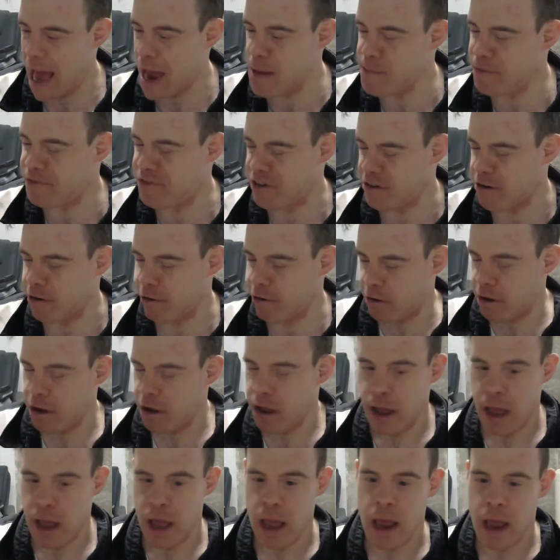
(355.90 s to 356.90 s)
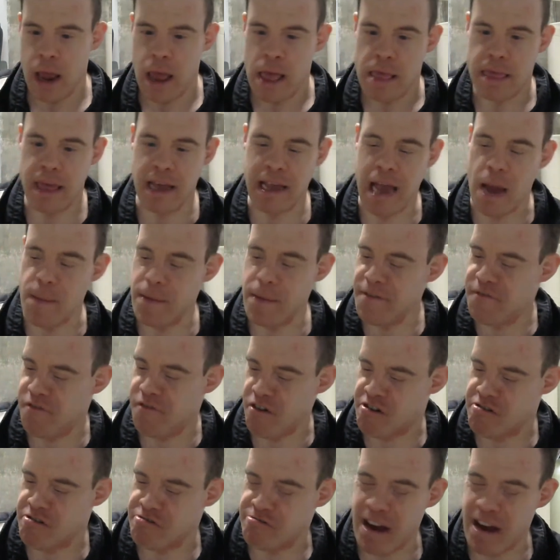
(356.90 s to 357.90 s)
I mean,
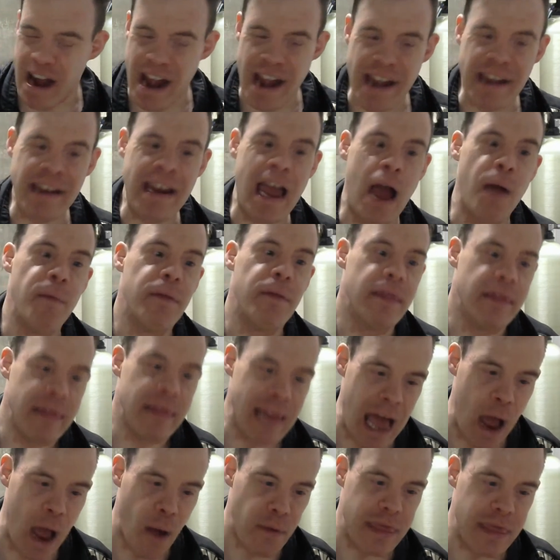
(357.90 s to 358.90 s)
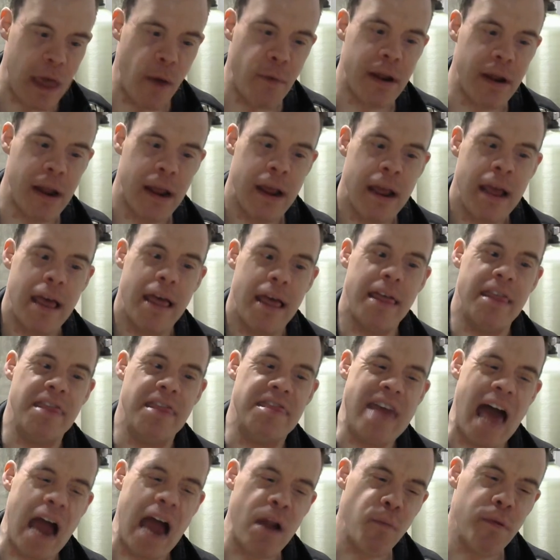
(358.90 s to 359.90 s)
for crying out loud,
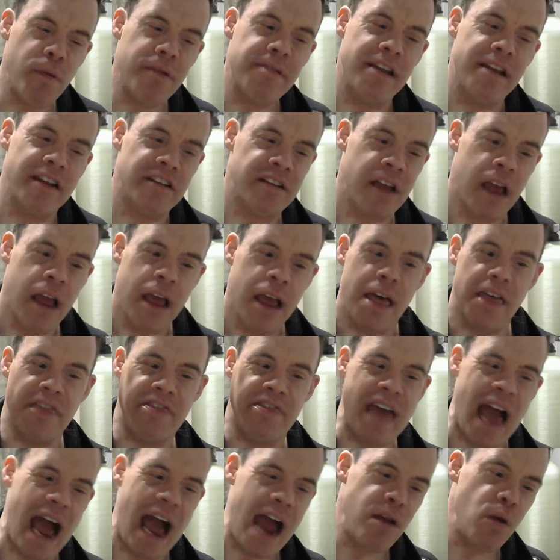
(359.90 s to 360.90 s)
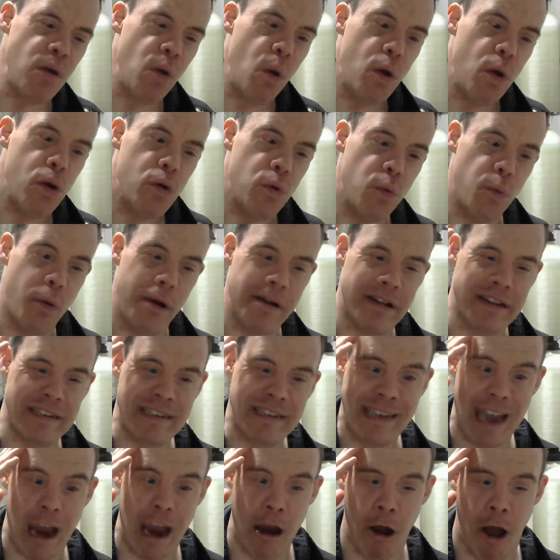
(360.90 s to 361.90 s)
that would just that would
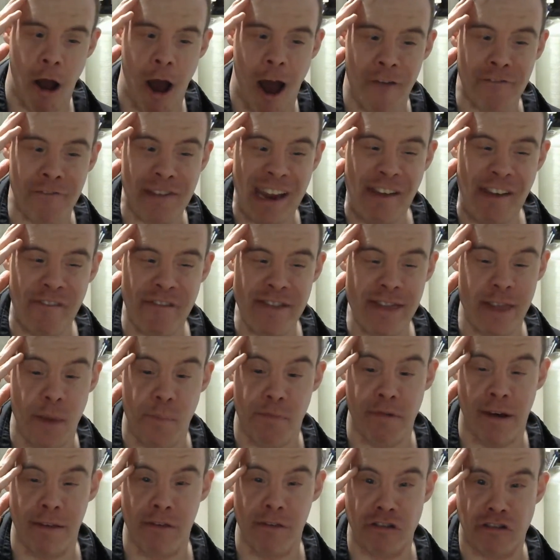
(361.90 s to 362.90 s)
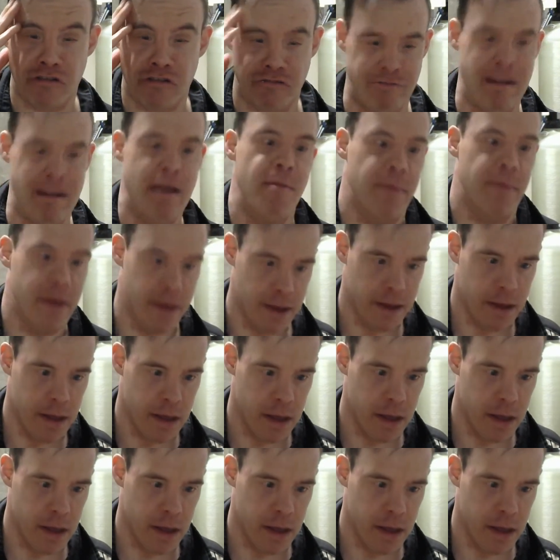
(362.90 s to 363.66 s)
scare off even the Brothers Grimm